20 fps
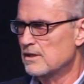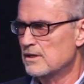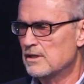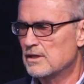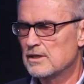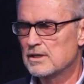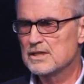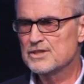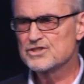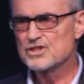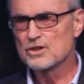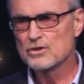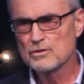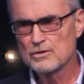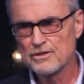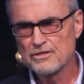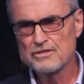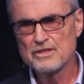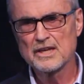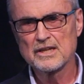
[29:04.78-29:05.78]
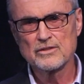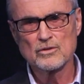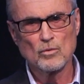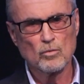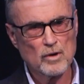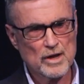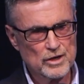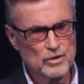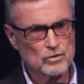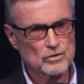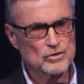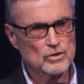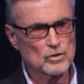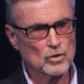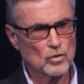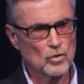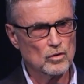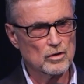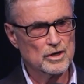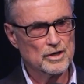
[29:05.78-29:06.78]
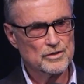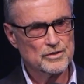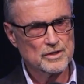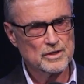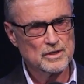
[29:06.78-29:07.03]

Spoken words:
It's a good thing to wait on the Lord.